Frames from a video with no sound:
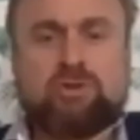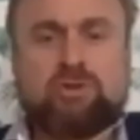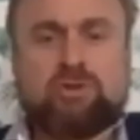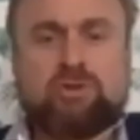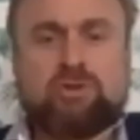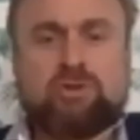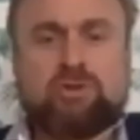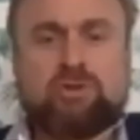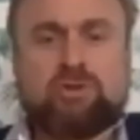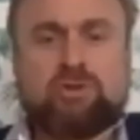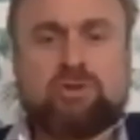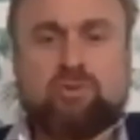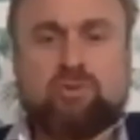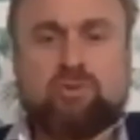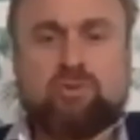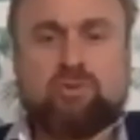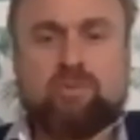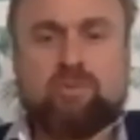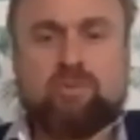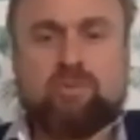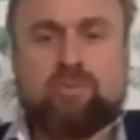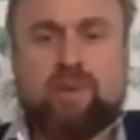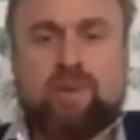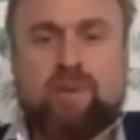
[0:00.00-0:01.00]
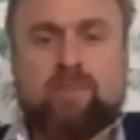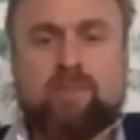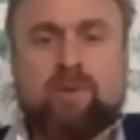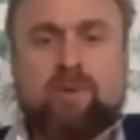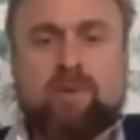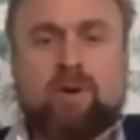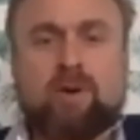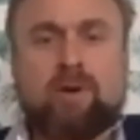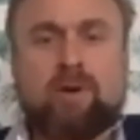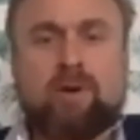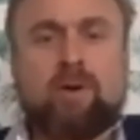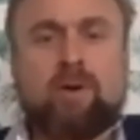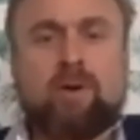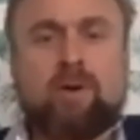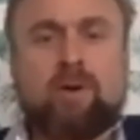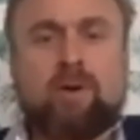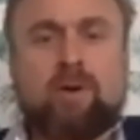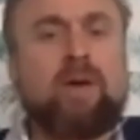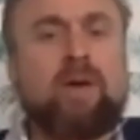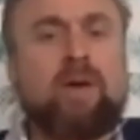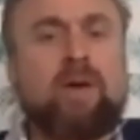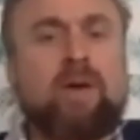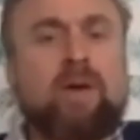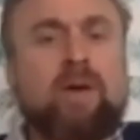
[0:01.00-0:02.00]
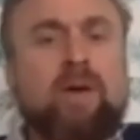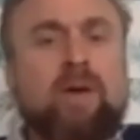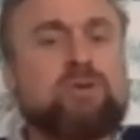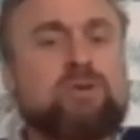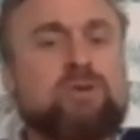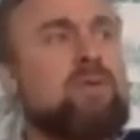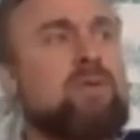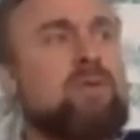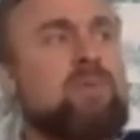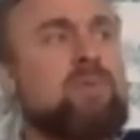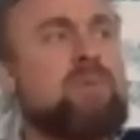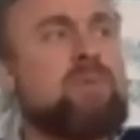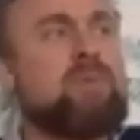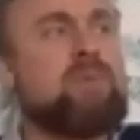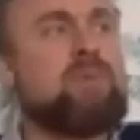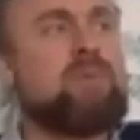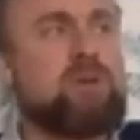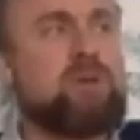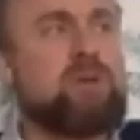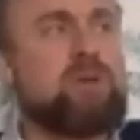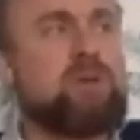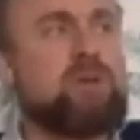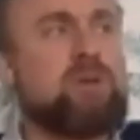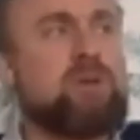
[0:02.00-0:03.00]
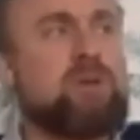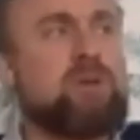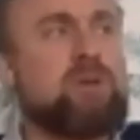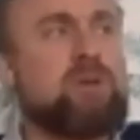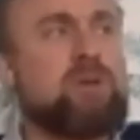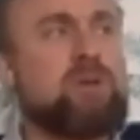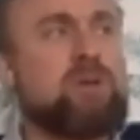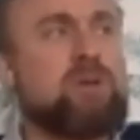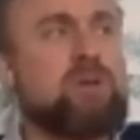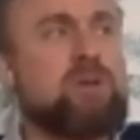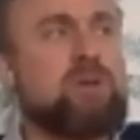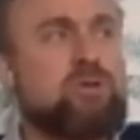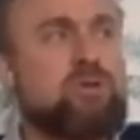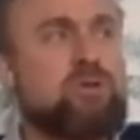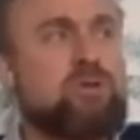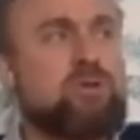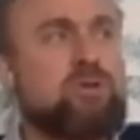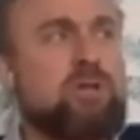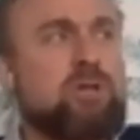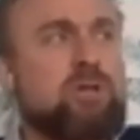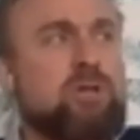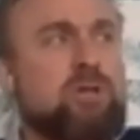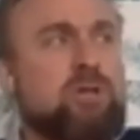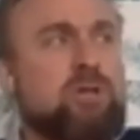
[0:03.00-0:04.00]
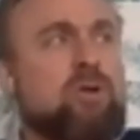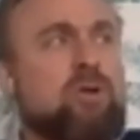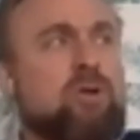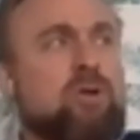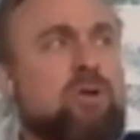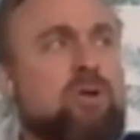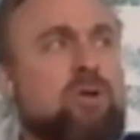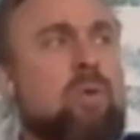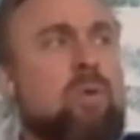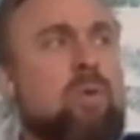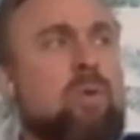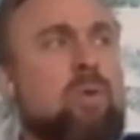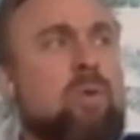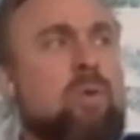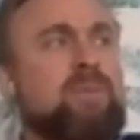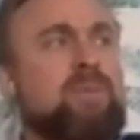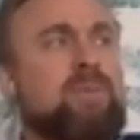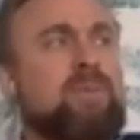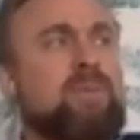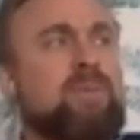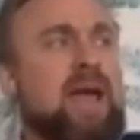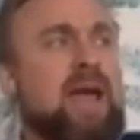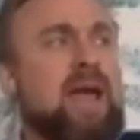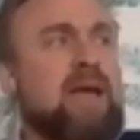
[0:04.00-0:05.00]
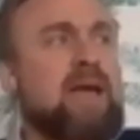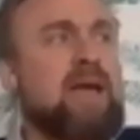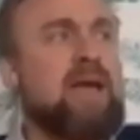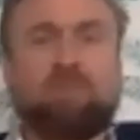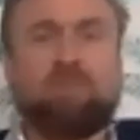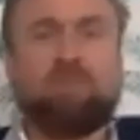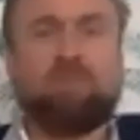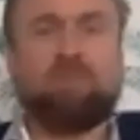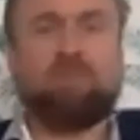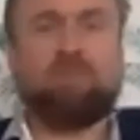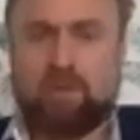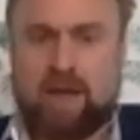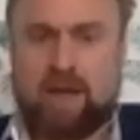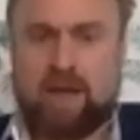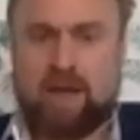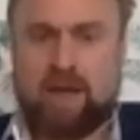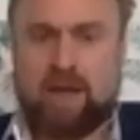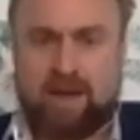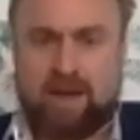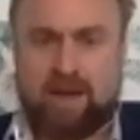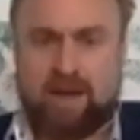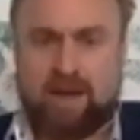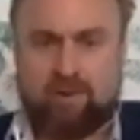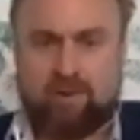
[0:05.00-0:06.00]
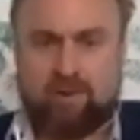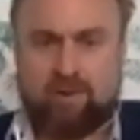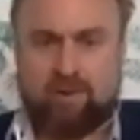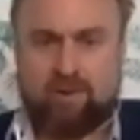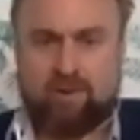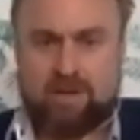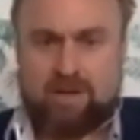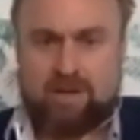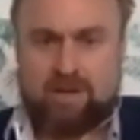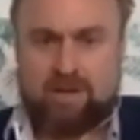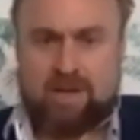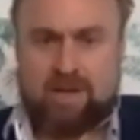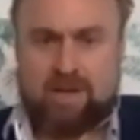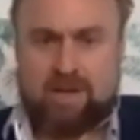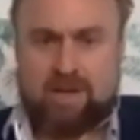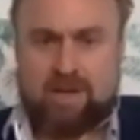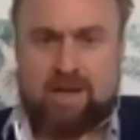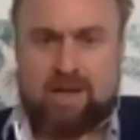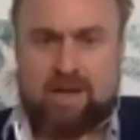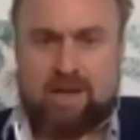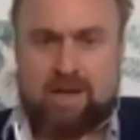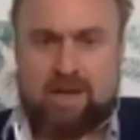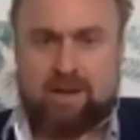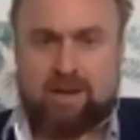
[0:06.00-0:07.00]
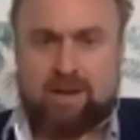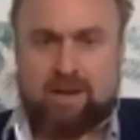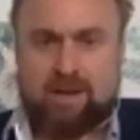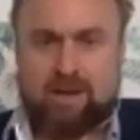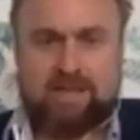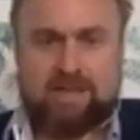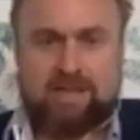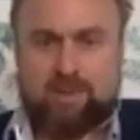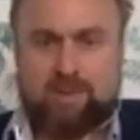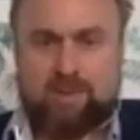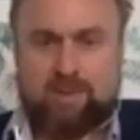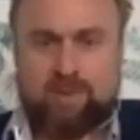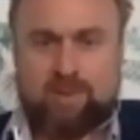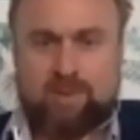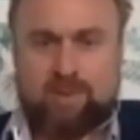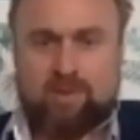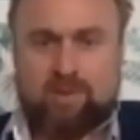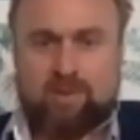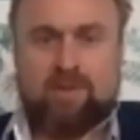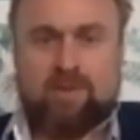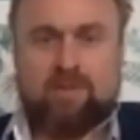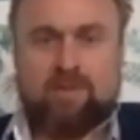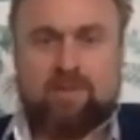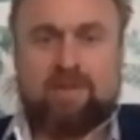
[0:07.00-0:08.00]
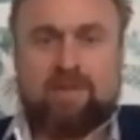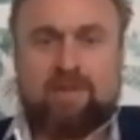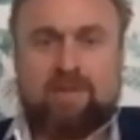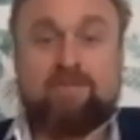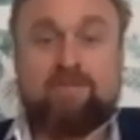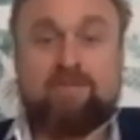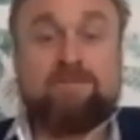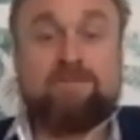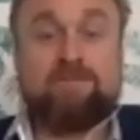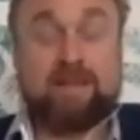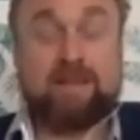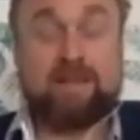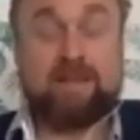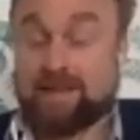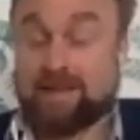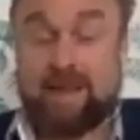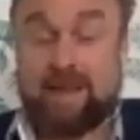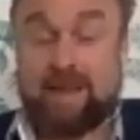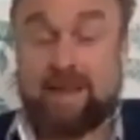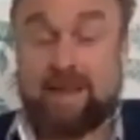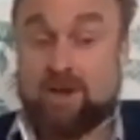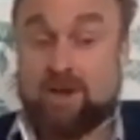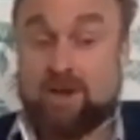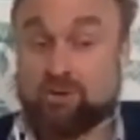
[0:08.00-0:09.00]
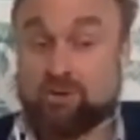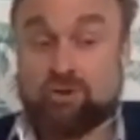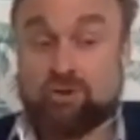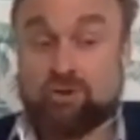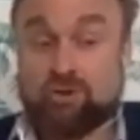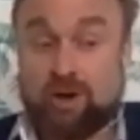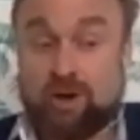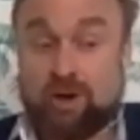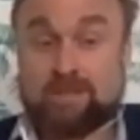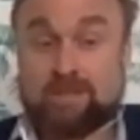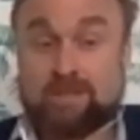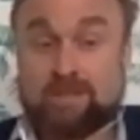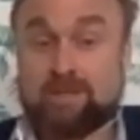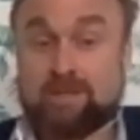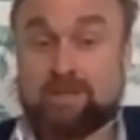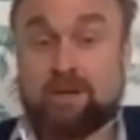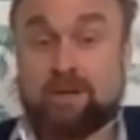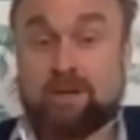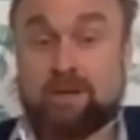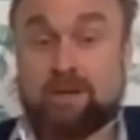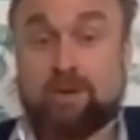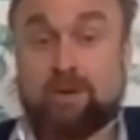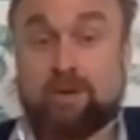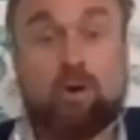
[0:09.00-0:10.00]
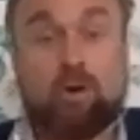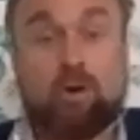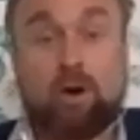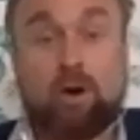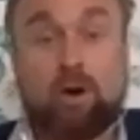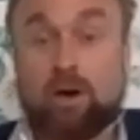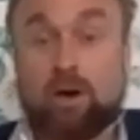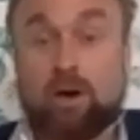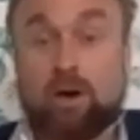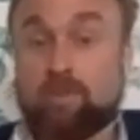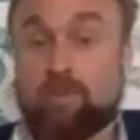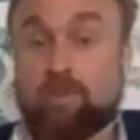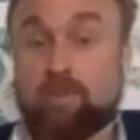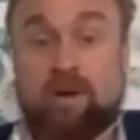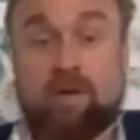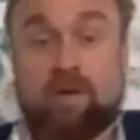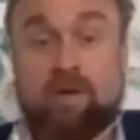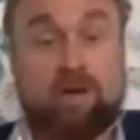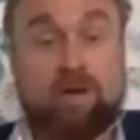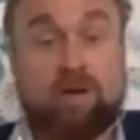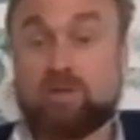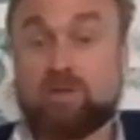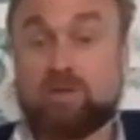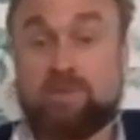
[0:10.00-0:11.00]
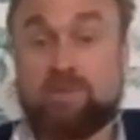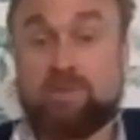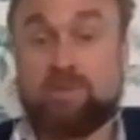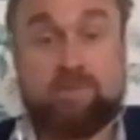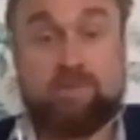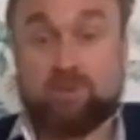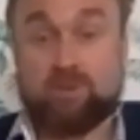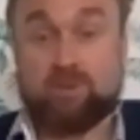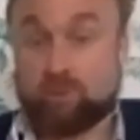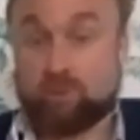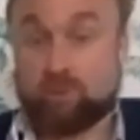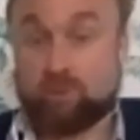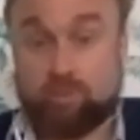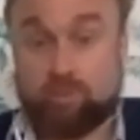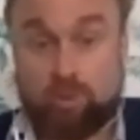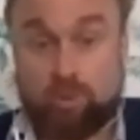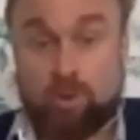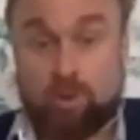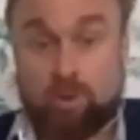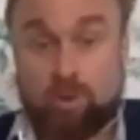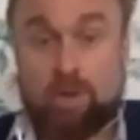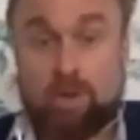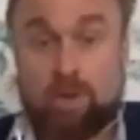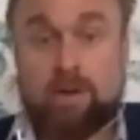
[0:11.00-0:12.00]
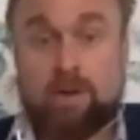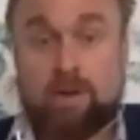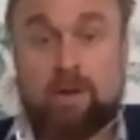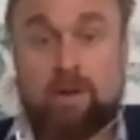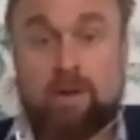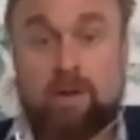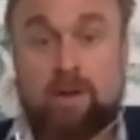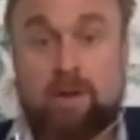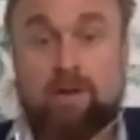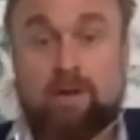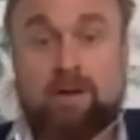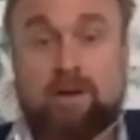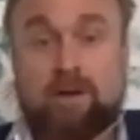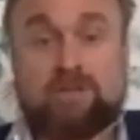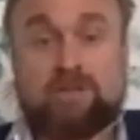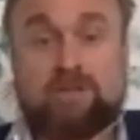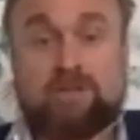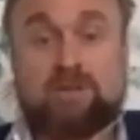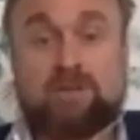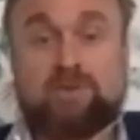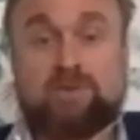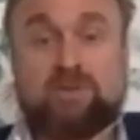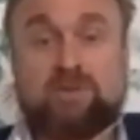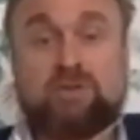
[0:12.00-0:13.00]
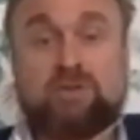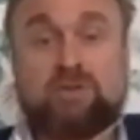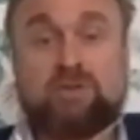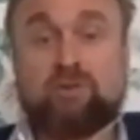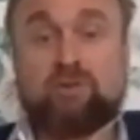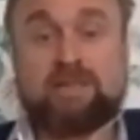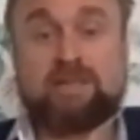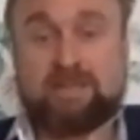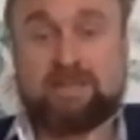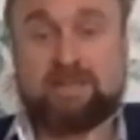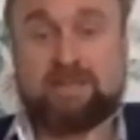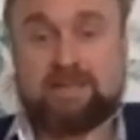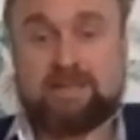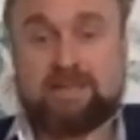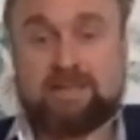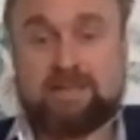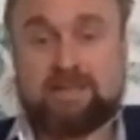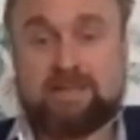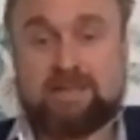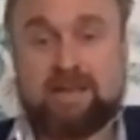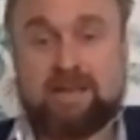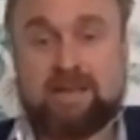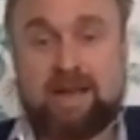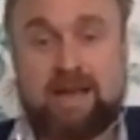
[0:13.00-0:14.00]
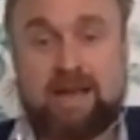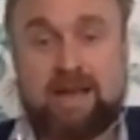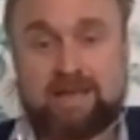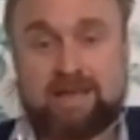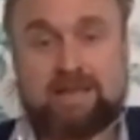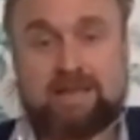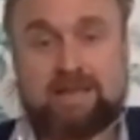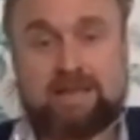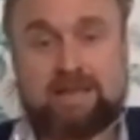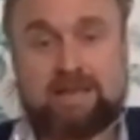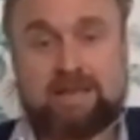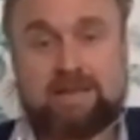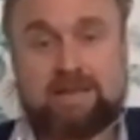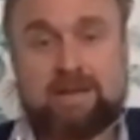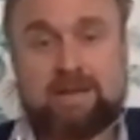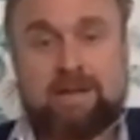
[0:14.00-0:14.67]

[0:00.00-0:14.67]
And do you remember when social media was a way to be social and not a way to be hateful and angry? Like, these people they're vested interests and not are us to be miserable, or us to be stressed and disconnected.